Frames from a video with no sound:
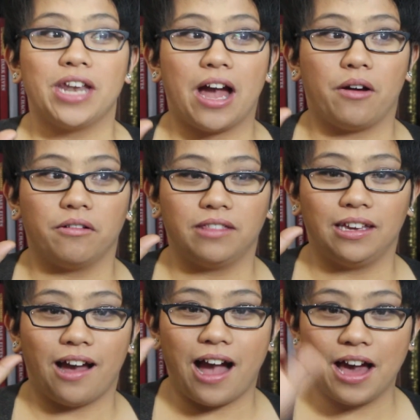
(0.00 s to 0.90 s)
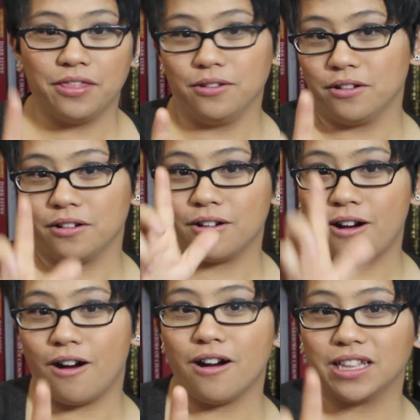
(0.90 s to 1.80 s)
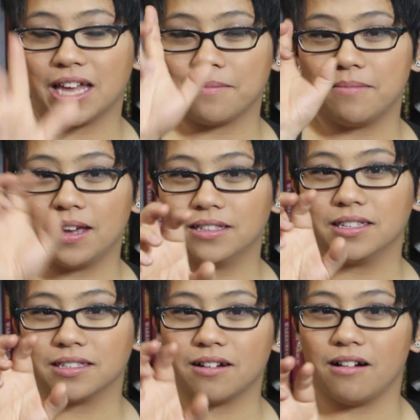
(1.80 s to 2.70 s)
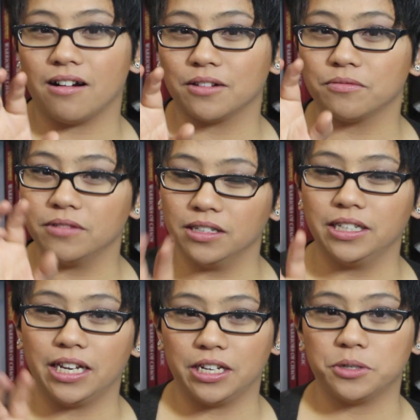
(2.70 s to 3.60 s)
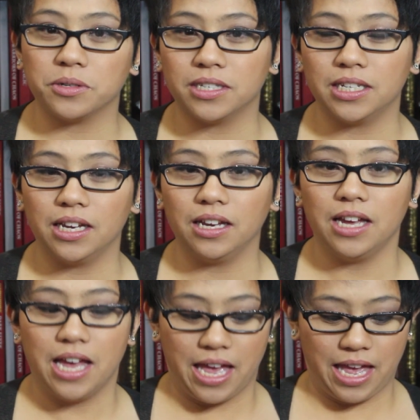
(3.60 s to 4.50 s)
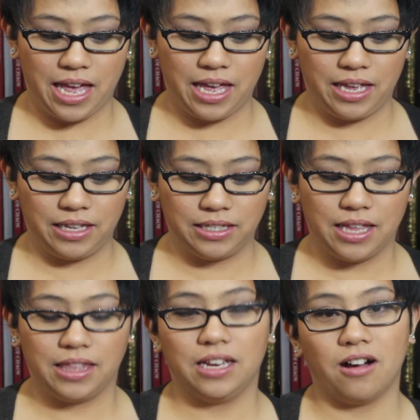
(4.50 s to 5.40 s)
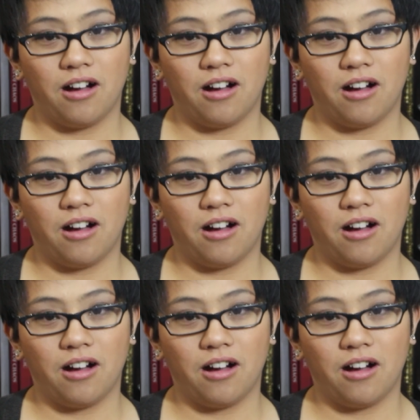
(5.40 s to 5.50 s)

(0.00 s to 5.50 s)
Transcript: Now, the other card that makes this card really interesting is the